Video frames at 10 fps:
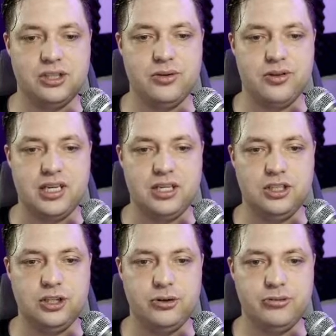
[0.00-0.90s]
do the
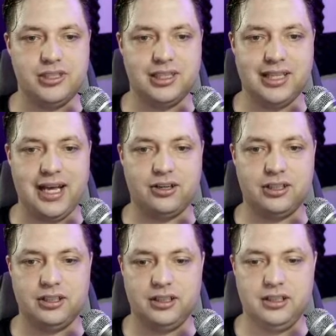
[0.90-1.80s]

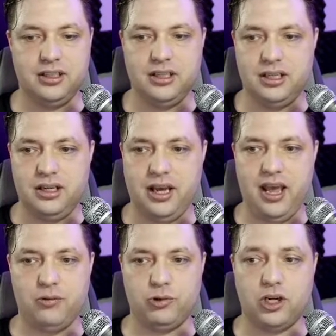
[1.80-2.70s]
newsletter,
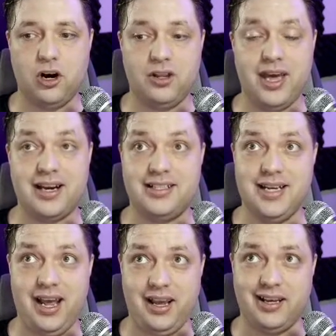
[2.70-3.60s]
and we'll call that a
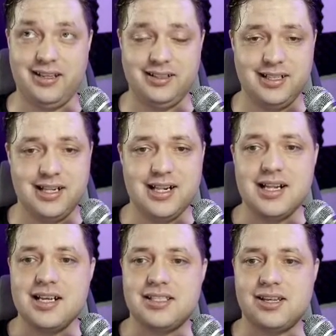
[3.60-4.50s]
day, huh?
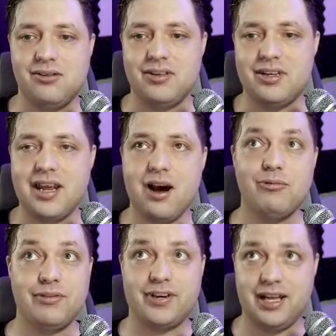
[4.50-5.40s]
So now
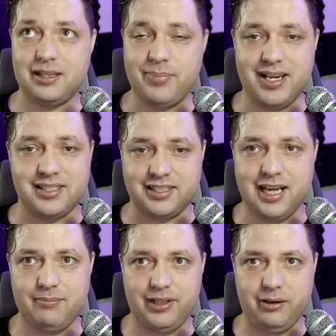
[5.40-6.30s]
we've got the basic
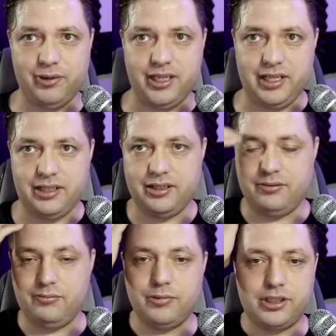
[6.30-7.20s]
template we need.
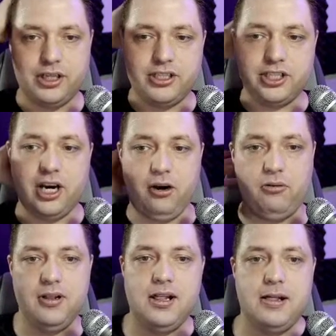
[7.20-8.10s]
We're good to go.
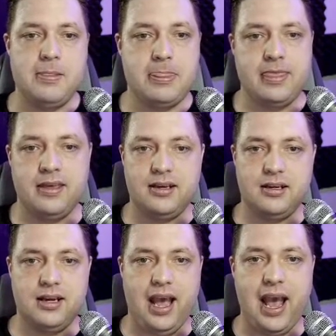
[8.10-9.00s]

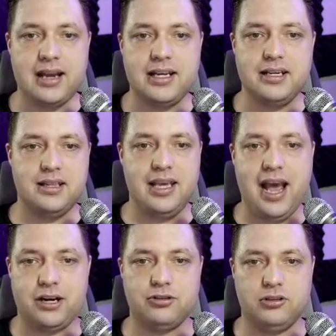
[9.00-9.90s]
Adding the
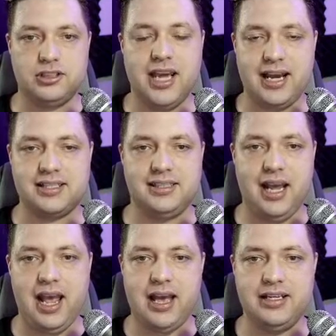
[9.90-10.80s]
actual text
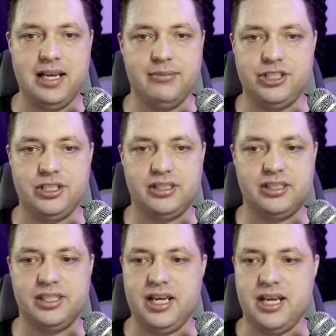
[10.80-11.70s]
and
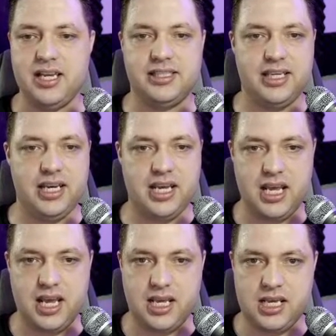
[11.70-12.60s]
images is
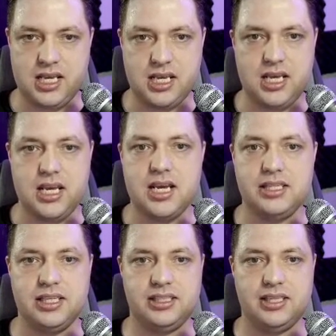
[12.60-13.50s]

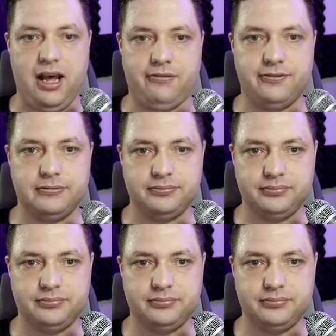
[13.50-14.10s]
easy stuff.